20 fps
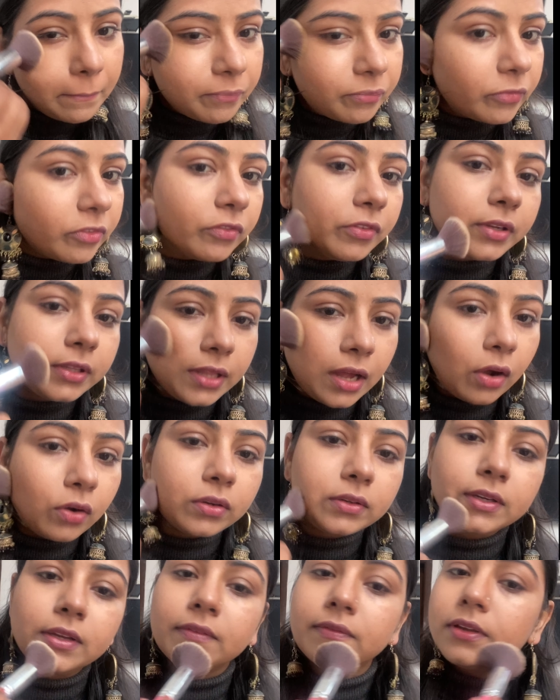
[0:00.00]

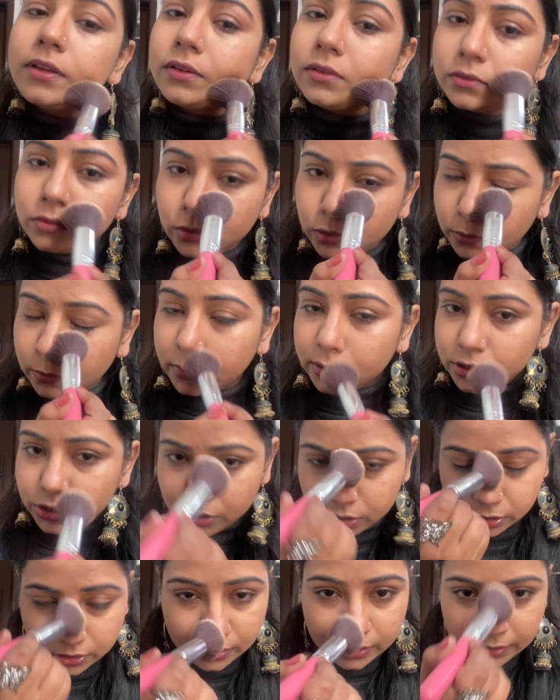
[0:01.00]
without giving too
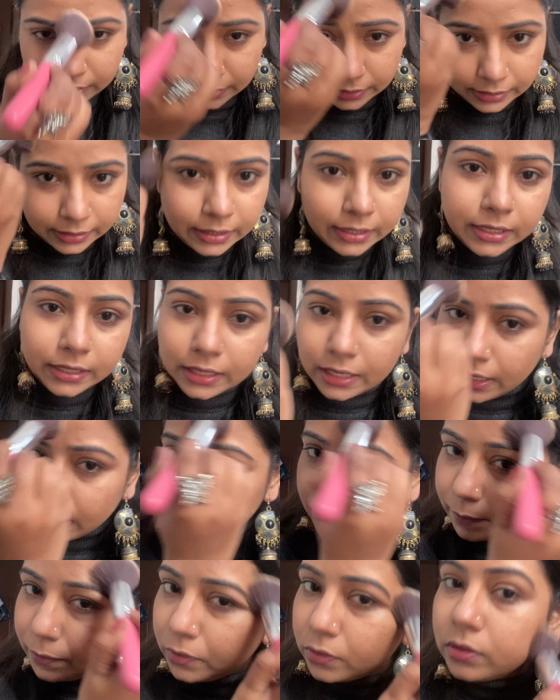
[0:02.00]
much cake
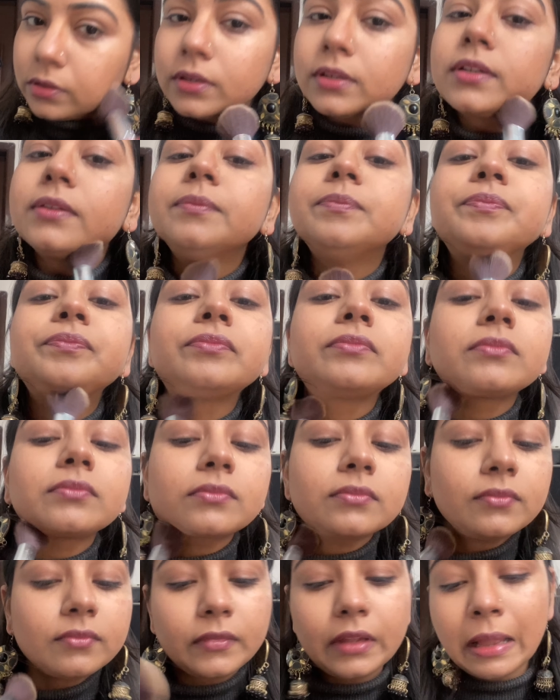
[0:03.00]
up look.
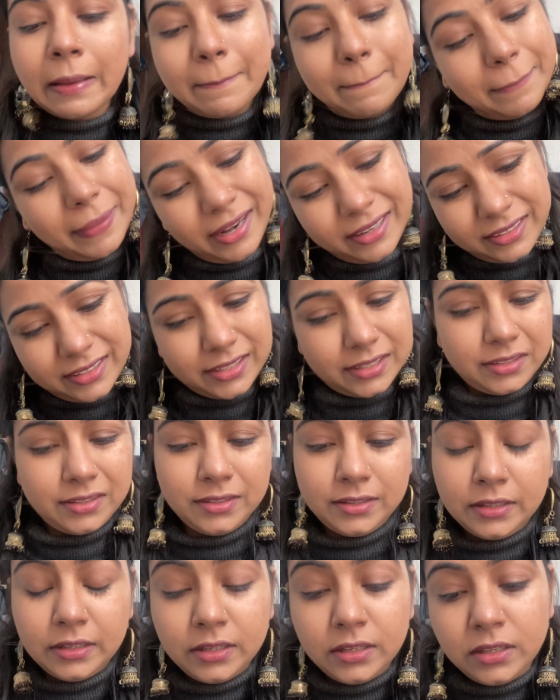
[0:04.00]
But
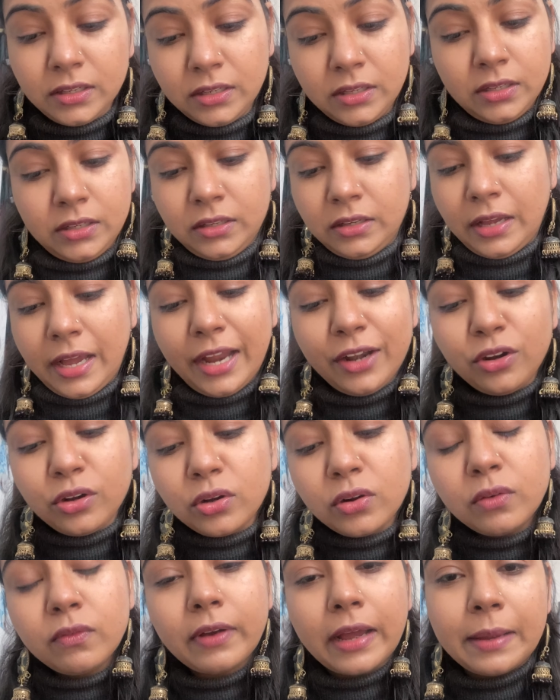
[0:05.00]
I don't
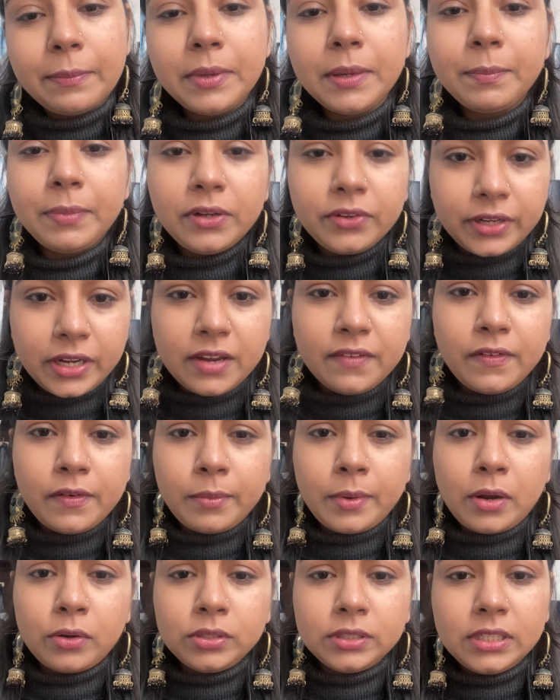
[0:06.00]
know why people rave
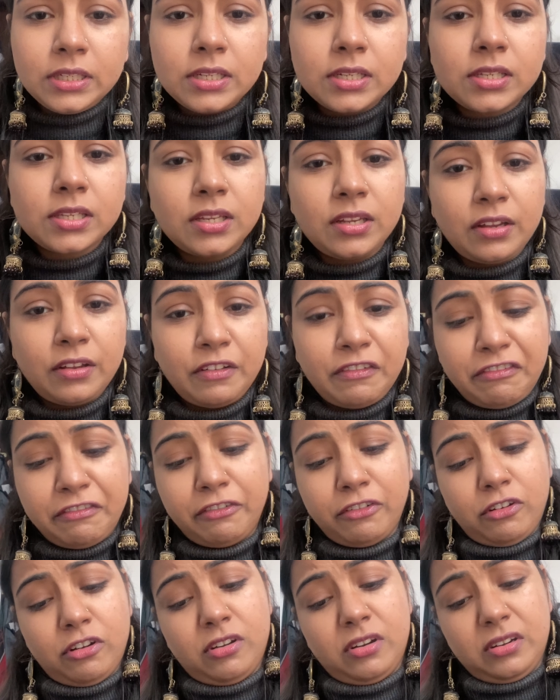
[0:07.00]
about this
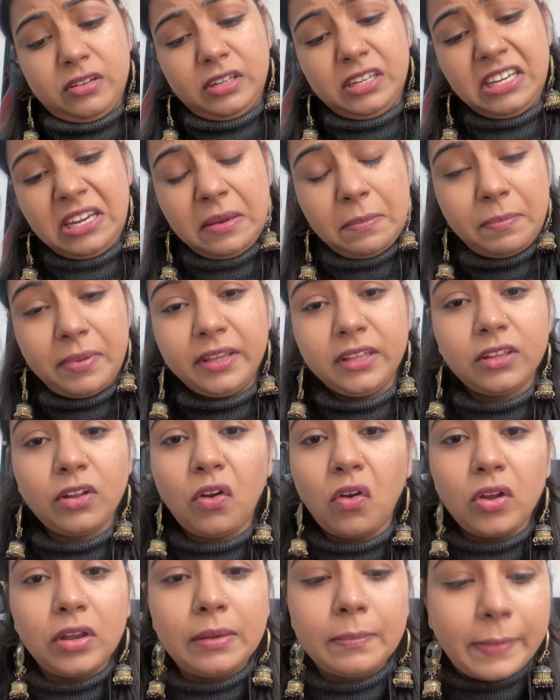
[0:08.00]
for keeping
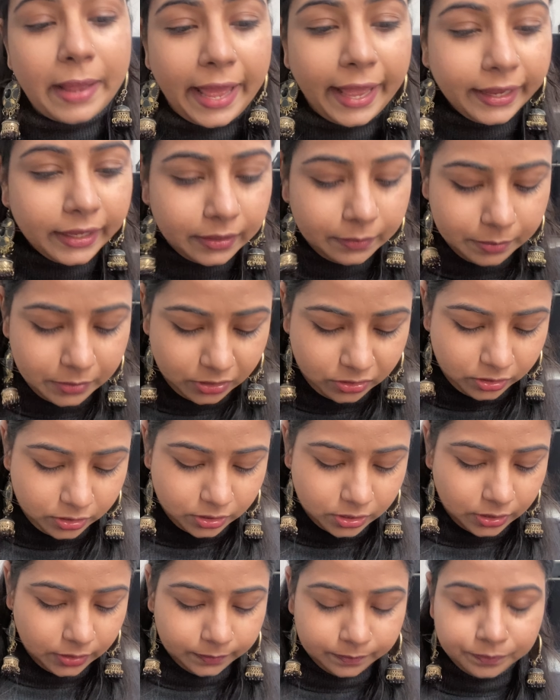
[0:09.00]
the oil back,
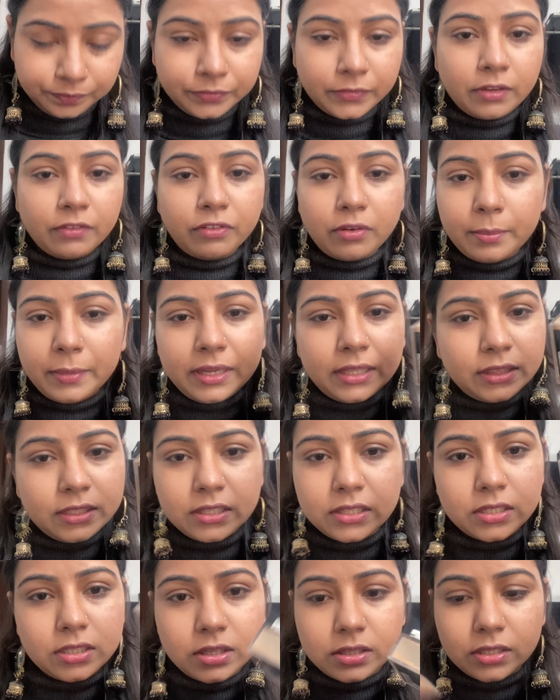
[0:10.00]
because for me
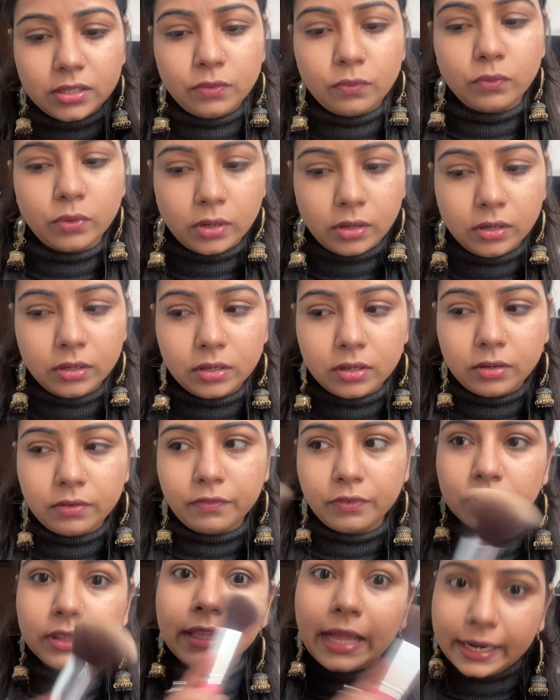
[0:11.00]
this doesn't work
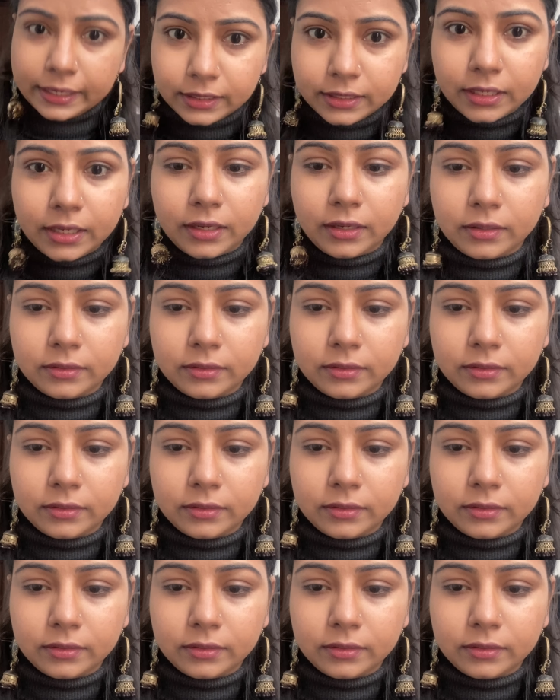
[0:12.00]
for that thing.